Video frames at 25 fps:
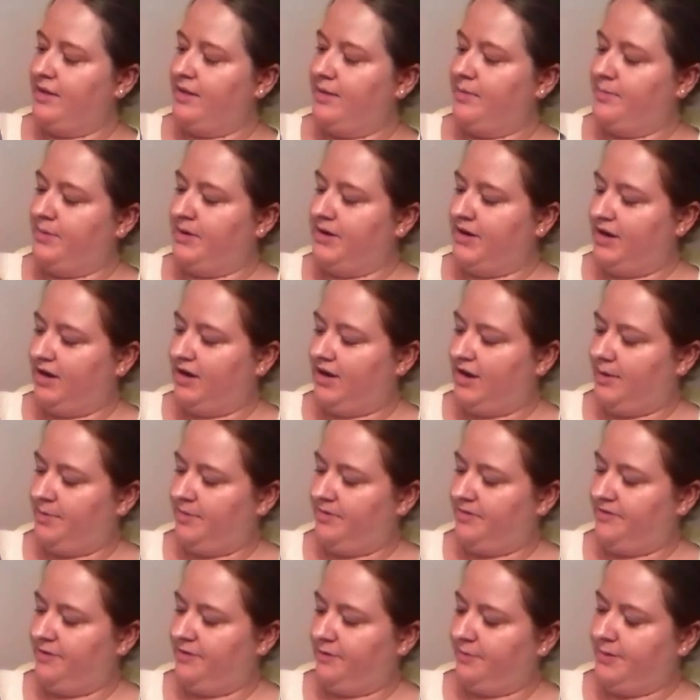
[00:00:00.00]
but a couple
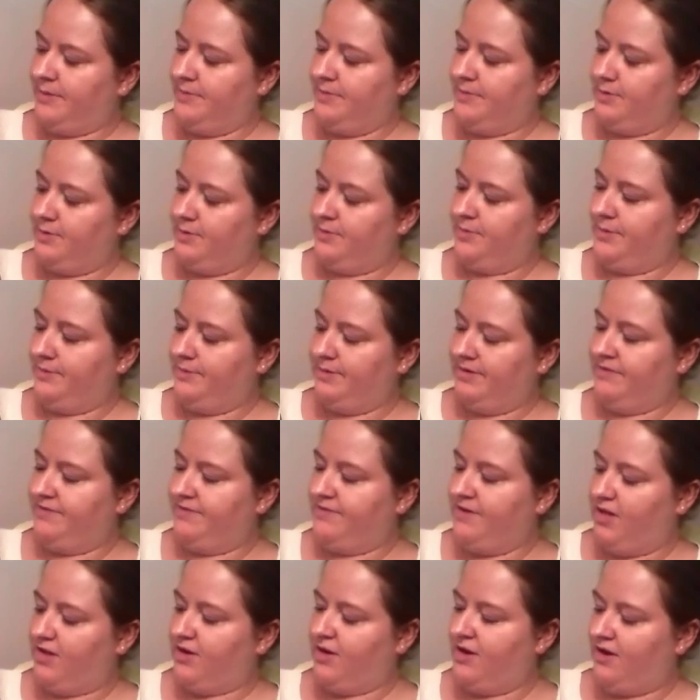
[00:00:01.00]
of her people maybe
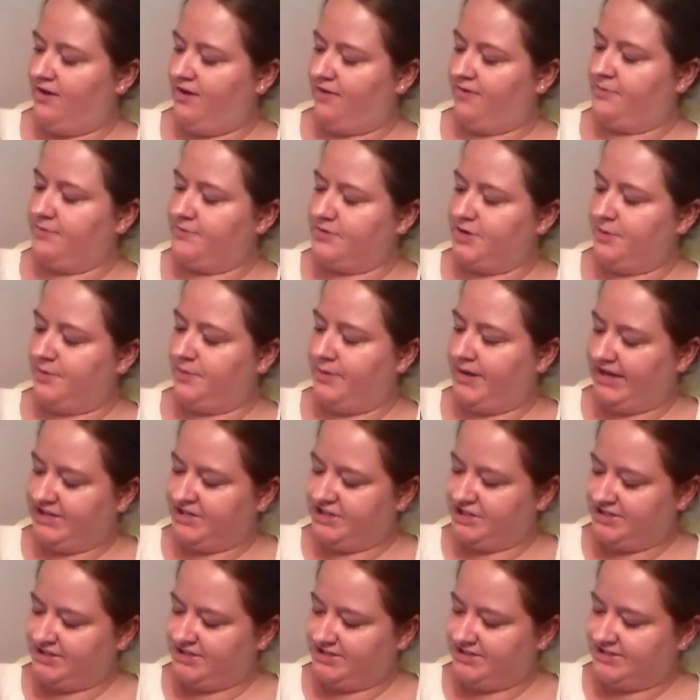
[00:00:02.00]
fallen off from
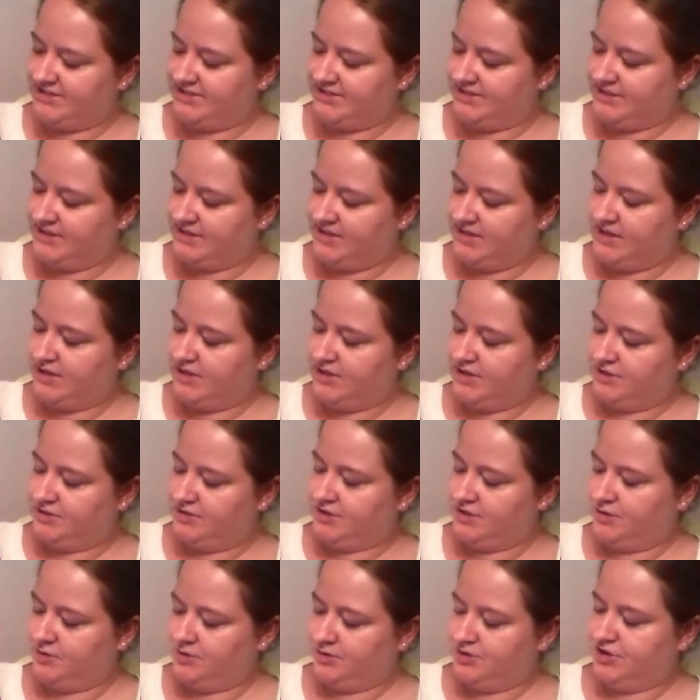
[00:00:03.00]
terminations.
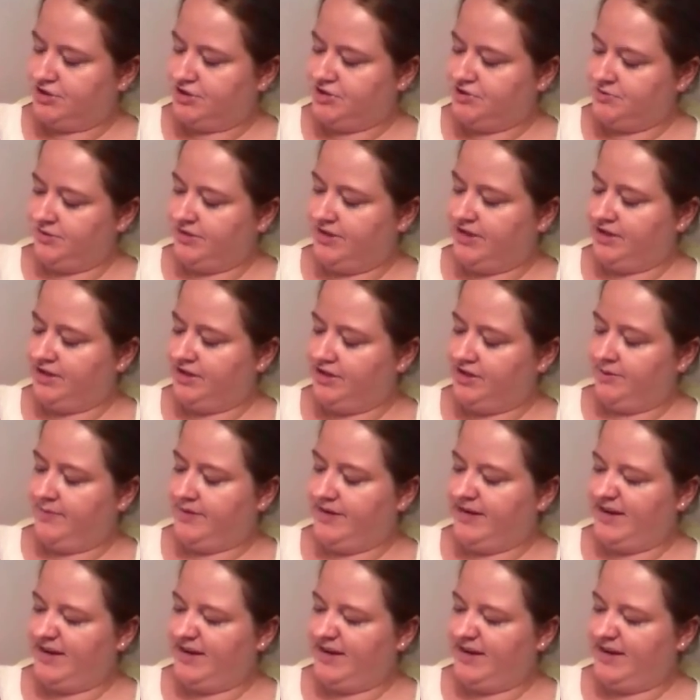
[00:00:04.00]
So she's really only been